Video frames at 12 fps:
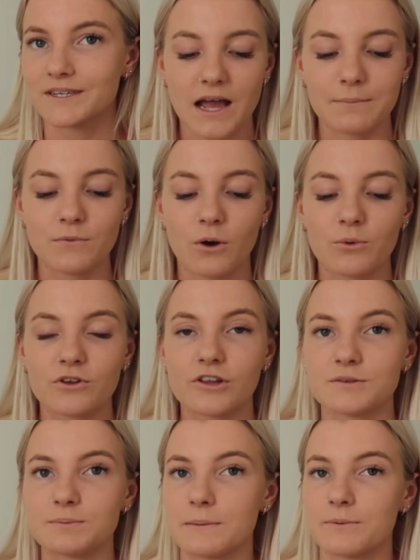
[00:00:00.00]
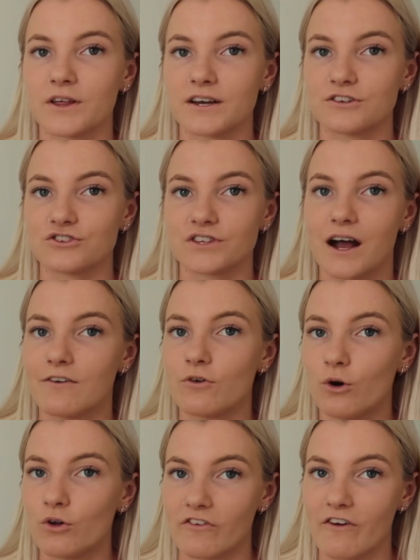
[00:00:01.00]
I'm not one of those people that can just have
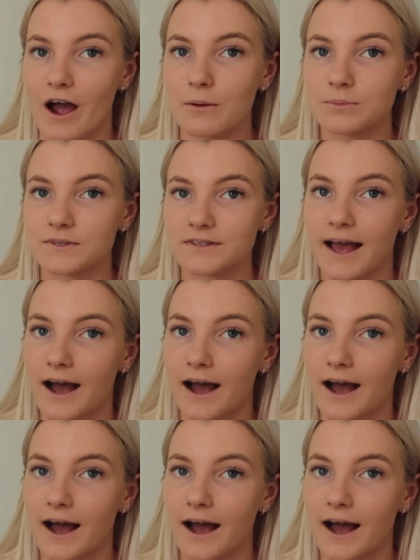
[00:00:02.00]
all their apps